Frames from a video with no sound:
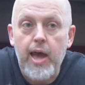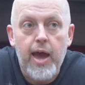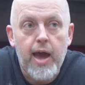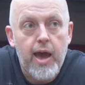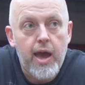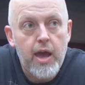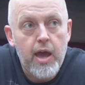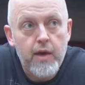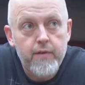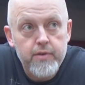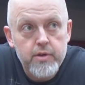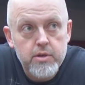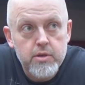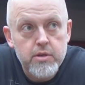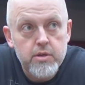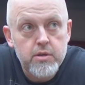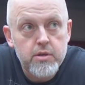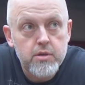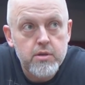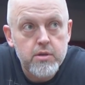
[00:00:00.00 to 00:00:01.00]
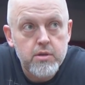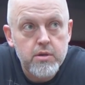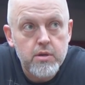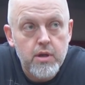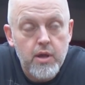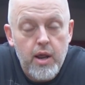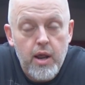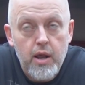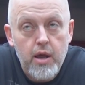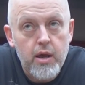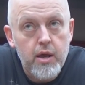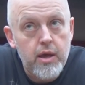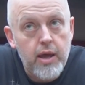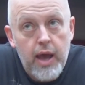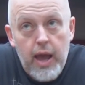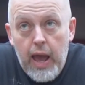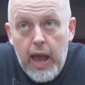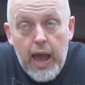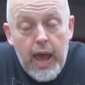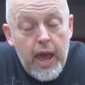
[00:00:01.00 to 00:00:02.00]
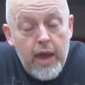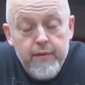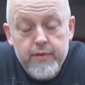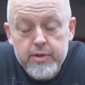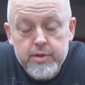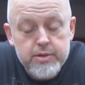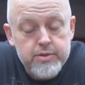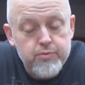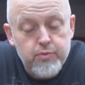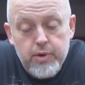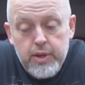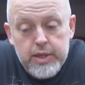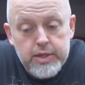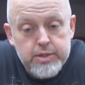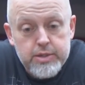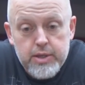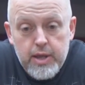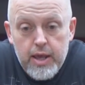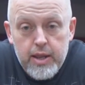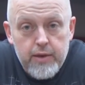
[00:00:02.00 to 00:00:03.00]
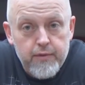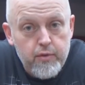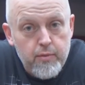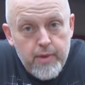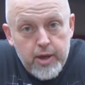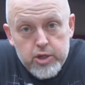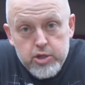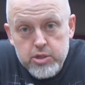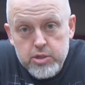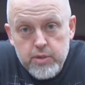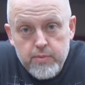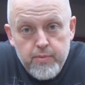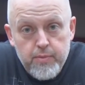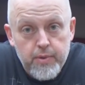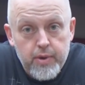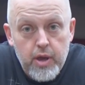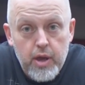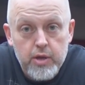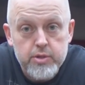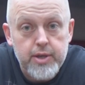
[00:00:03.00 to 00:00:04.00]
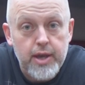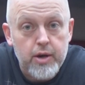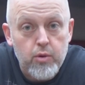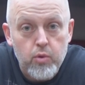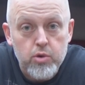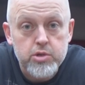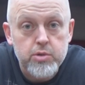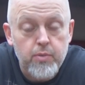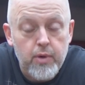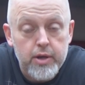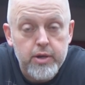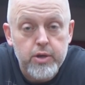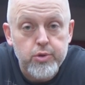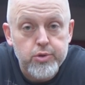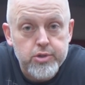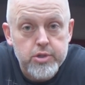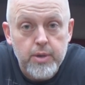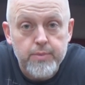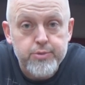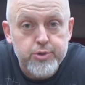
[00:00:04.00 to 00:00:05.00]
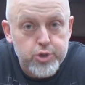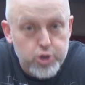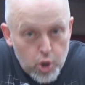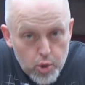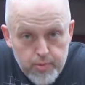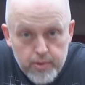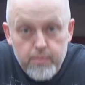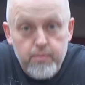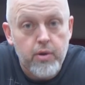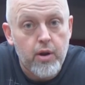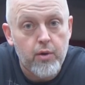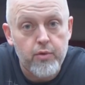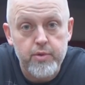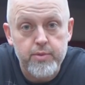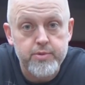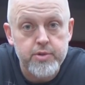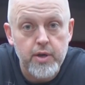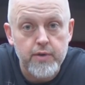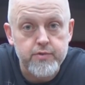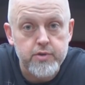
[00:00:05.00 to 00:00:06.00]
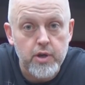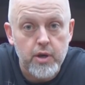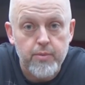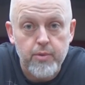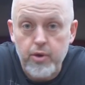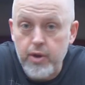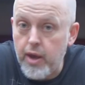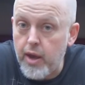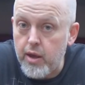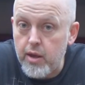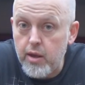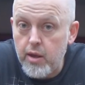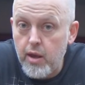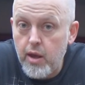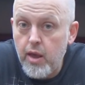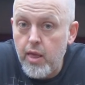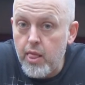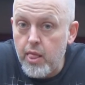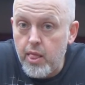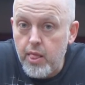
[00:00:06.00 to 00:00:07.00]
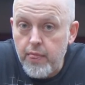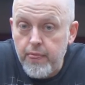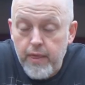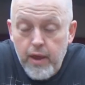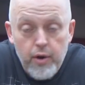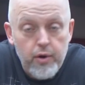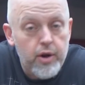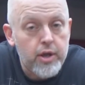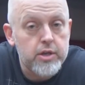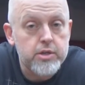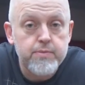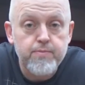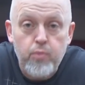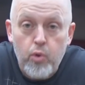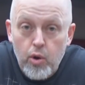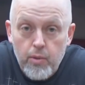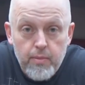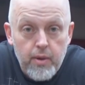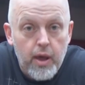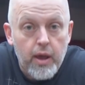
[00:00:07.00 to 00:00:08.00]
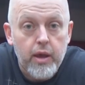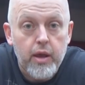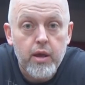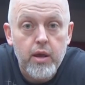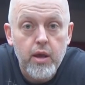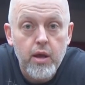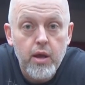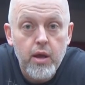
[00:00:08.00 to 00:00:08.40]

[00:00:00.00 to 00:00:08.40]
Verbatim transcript: I haven't, uh, I haven't released that information simply because I don't want somebody to do something stupid and blow themselves up. Okay, there it is, point blank.